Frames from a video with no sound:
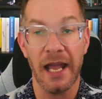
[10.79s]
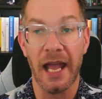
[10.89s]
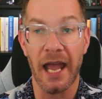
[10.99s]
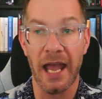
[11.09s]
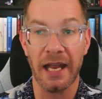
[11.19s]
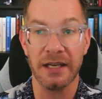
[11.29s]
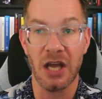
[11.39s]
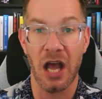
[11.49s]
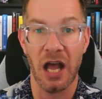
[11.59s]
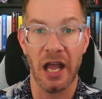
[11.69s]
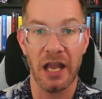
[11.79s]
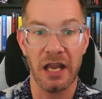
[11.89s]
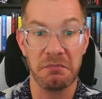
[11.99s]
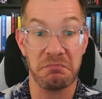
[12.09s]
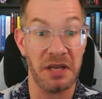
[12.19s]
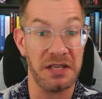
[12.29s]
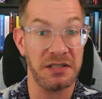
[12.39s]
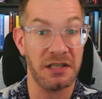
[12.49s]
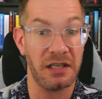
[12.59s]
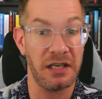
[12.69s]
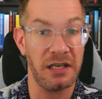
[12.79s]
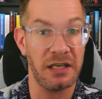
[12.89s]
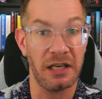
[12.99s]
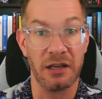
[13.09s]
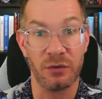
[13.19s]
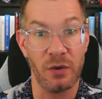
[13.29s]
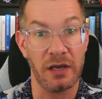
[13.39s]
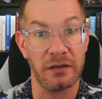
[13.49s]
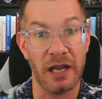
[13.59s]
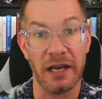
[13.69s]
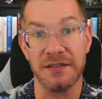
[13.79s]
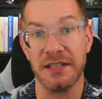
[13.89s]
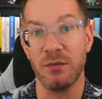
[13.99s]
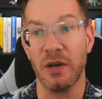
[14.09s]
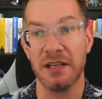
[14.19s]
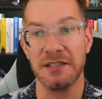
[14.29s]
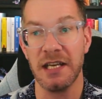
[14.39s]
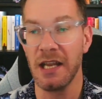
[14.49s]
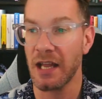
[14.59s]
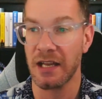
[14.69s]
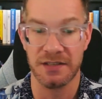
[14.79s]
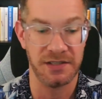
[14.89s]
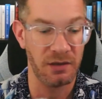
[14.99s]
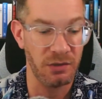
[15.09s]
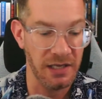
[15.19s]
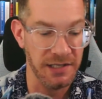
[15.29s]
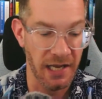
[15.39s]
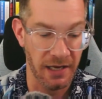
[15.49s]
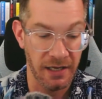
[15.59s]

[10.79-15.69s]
and I basically click through it and I see what I see and I say what I say.